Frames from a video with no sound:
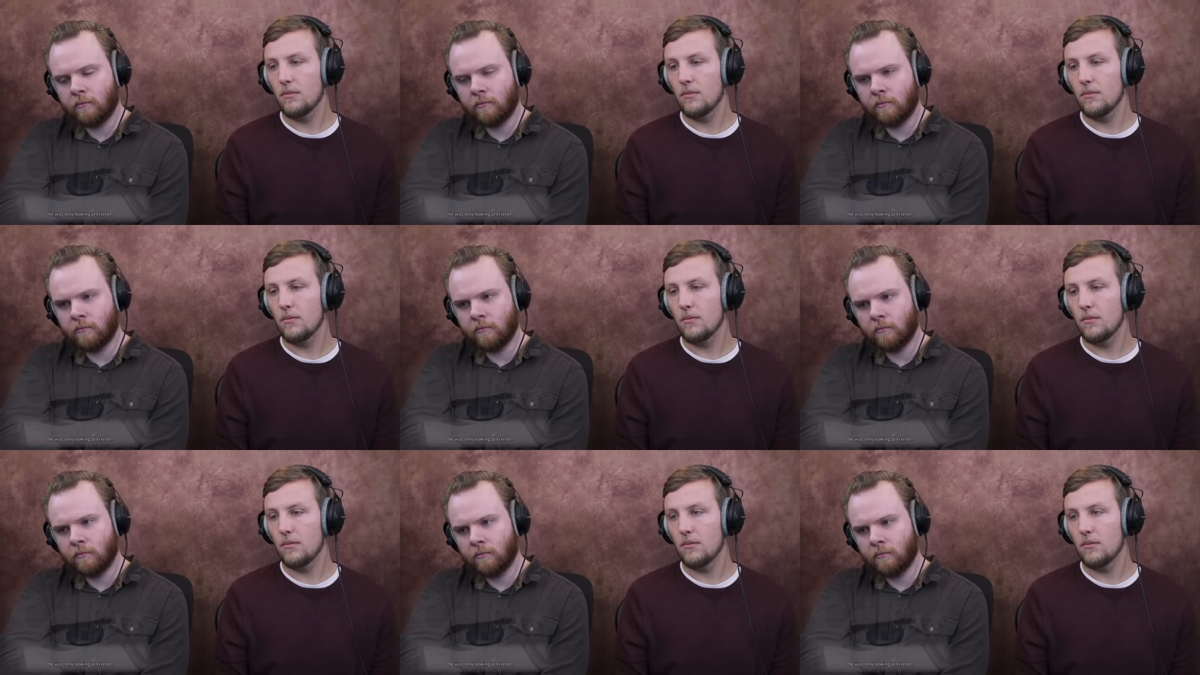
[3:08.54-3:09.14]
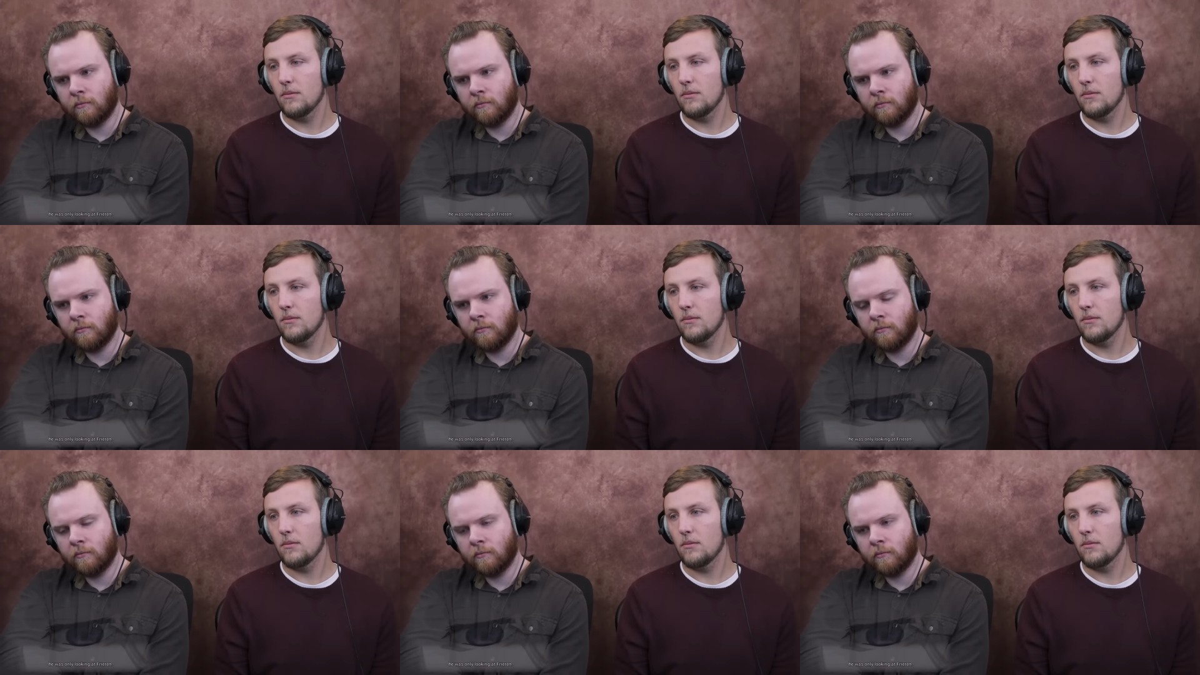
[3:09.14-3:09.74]

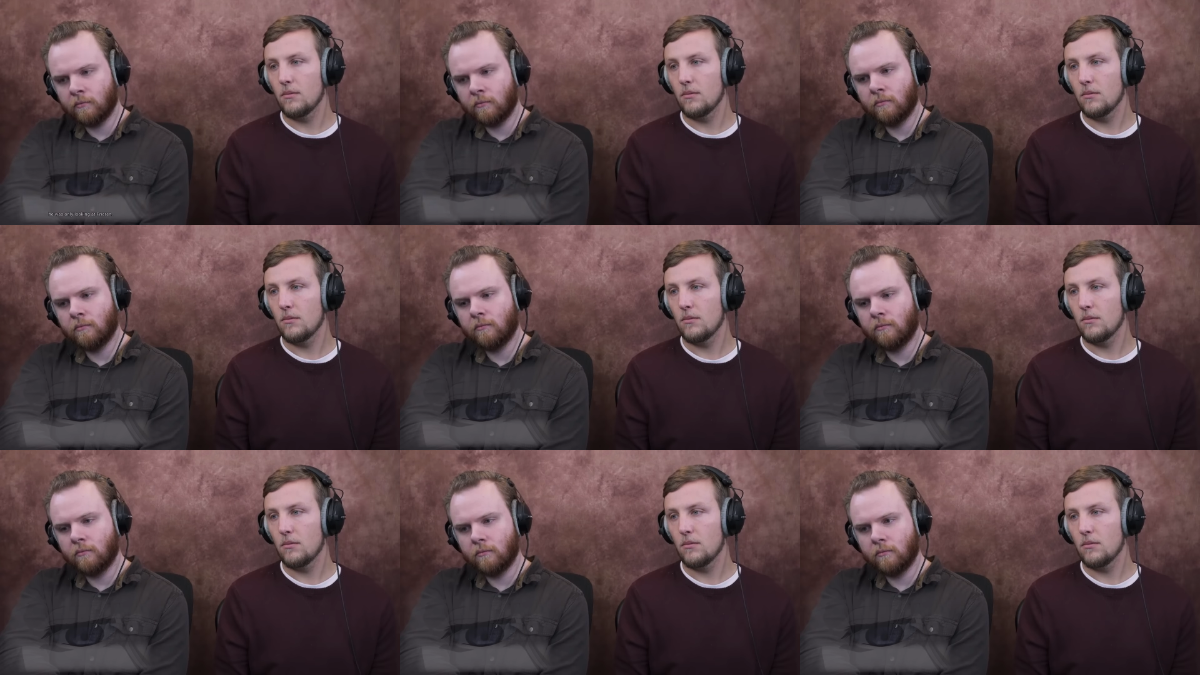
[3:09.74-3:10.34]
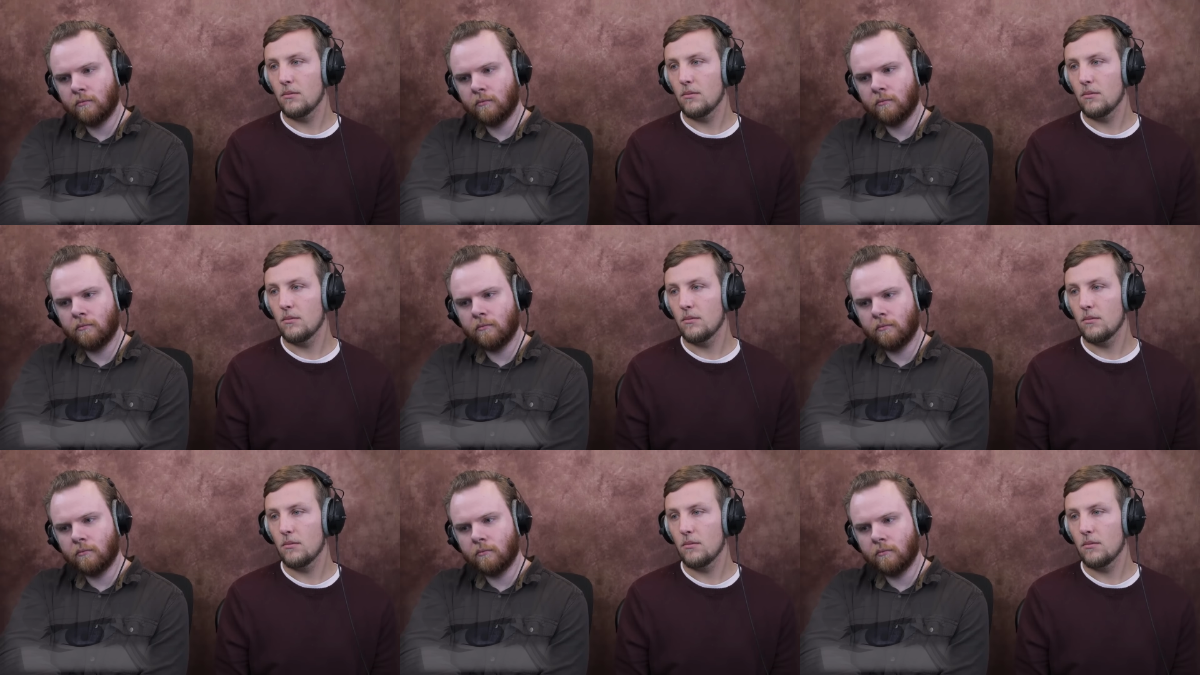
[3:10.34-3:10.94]

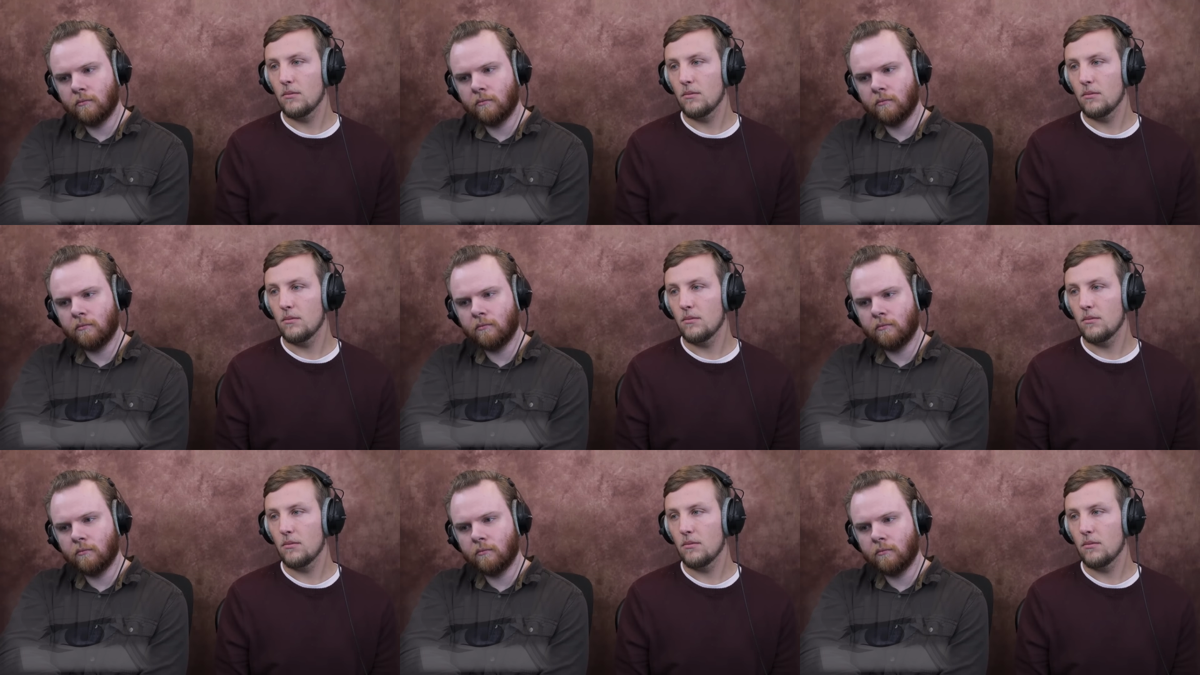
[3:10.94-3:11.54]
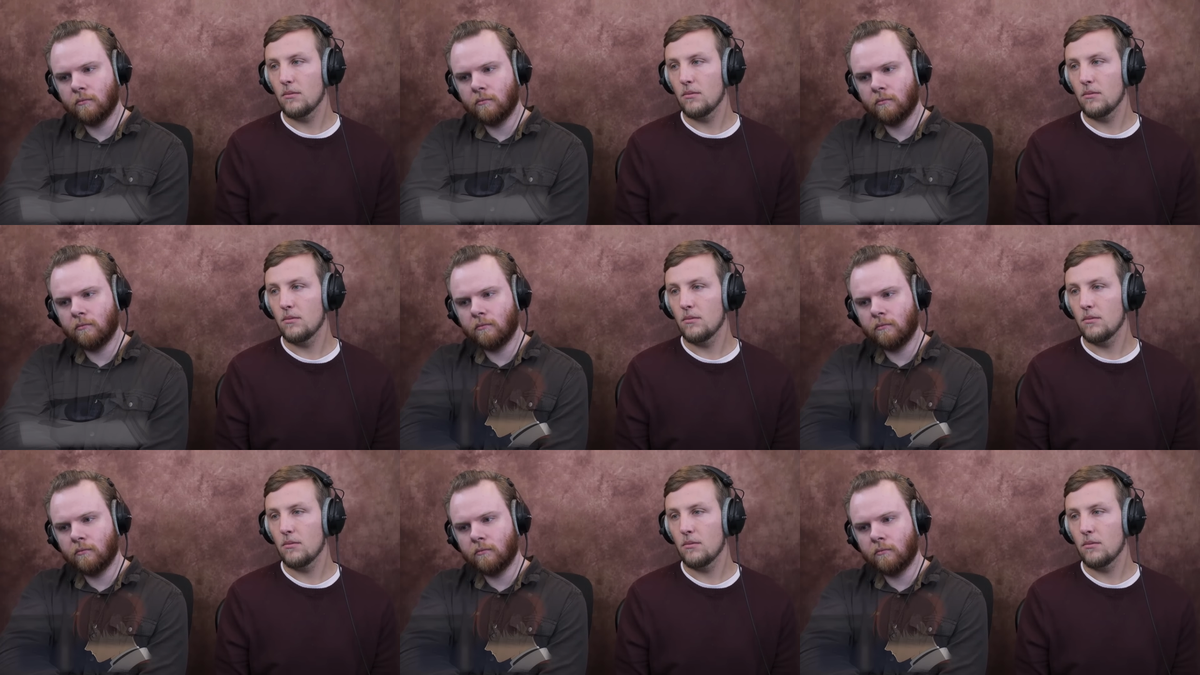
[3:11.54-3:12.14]

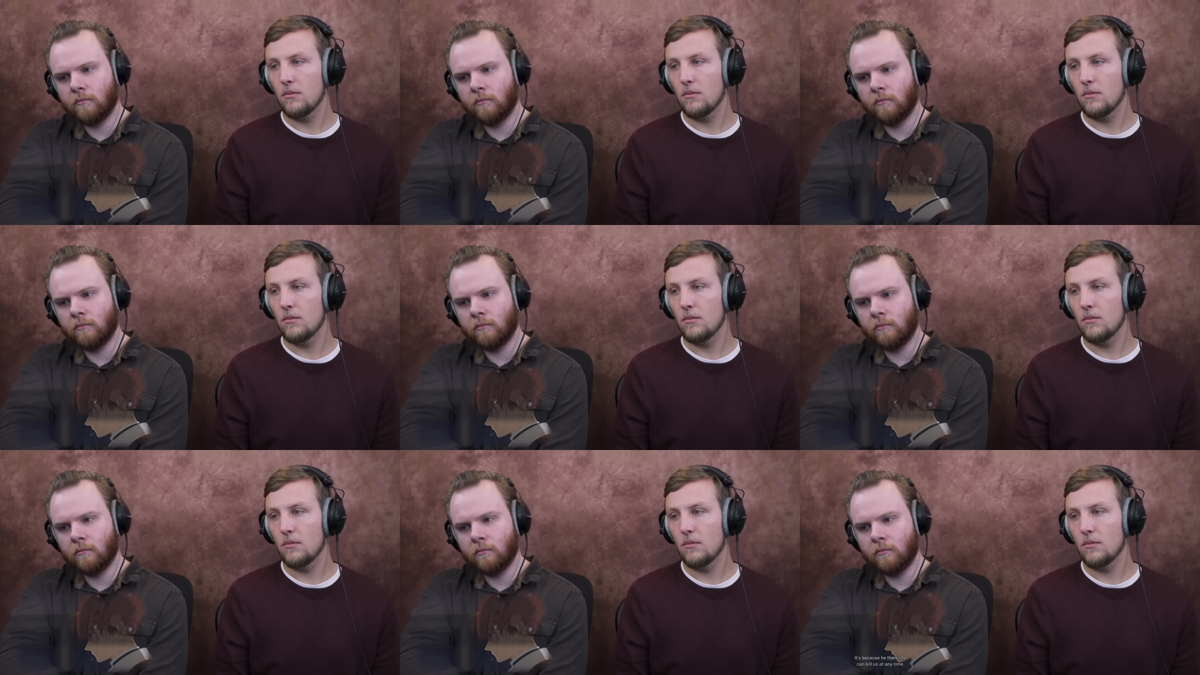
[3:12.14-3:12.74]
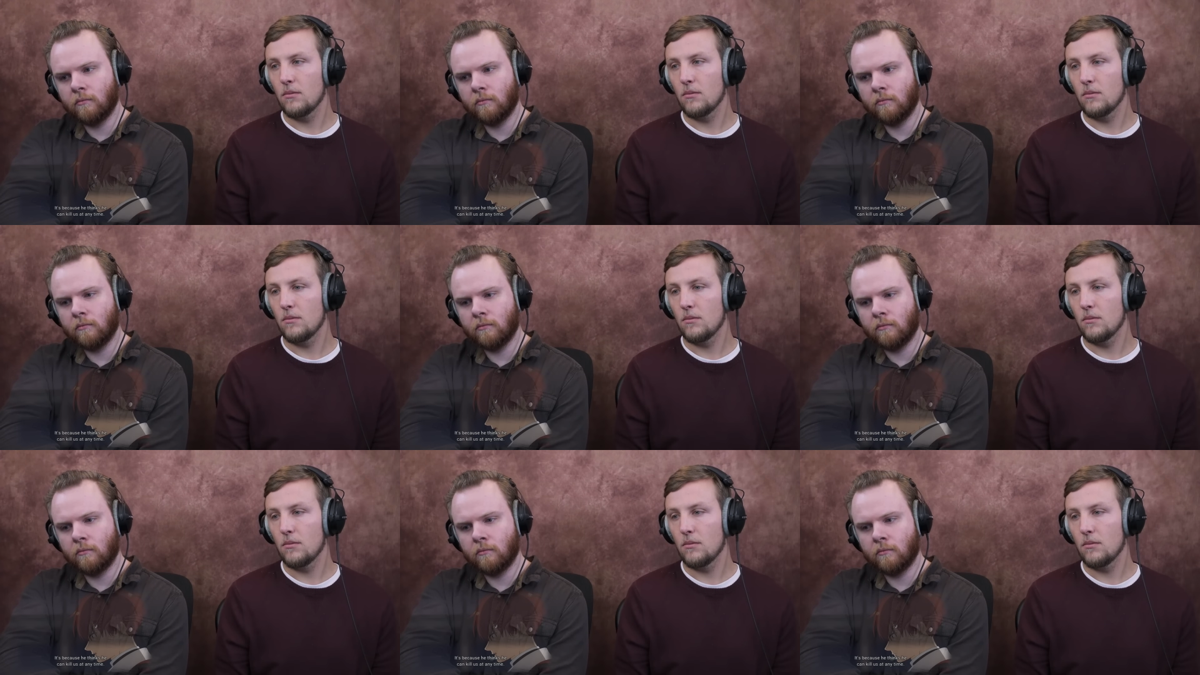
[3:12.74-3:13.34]

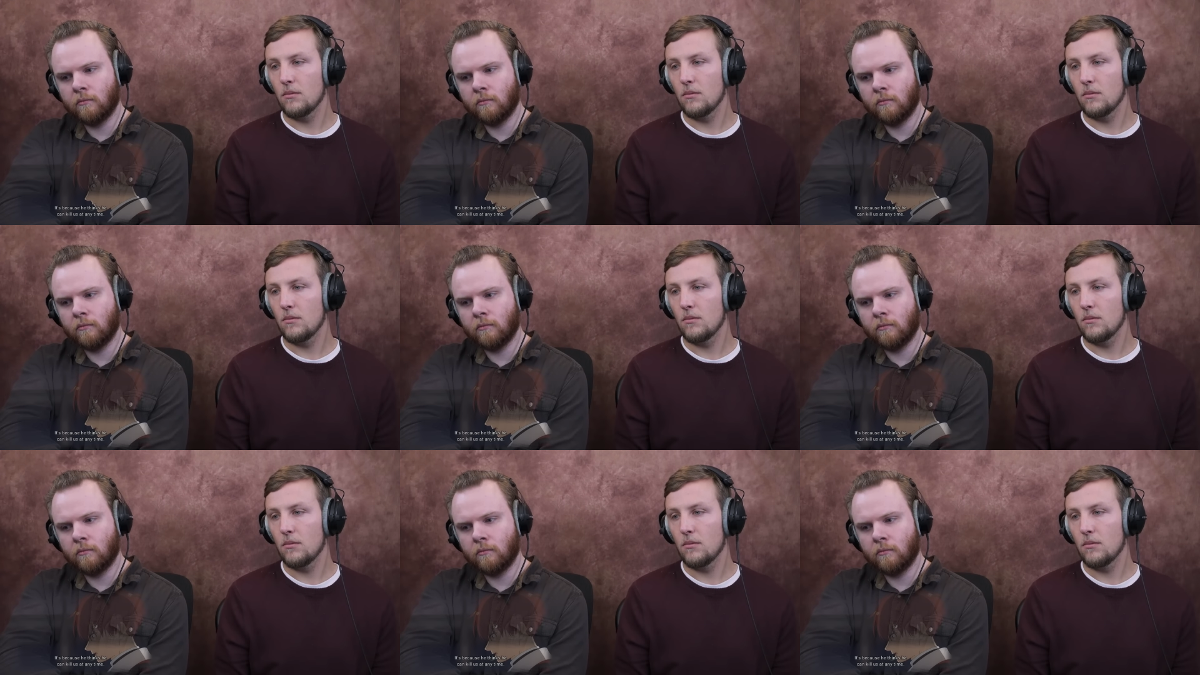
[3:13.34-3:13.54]
(no one is talking)